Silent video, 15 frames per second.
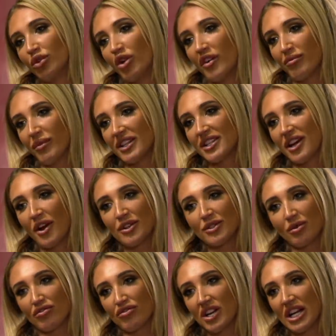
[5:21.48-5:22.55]
What if my
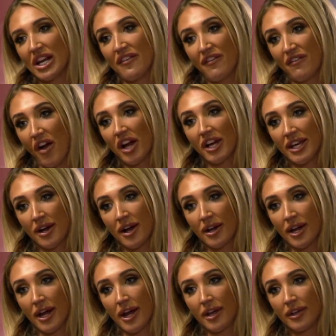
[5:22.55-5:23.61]
toes were really fucking
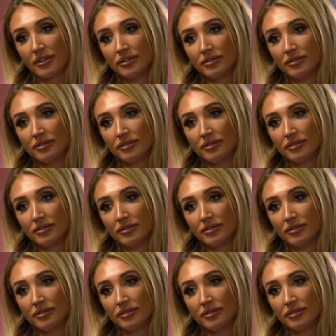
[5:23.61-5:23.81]
ugly?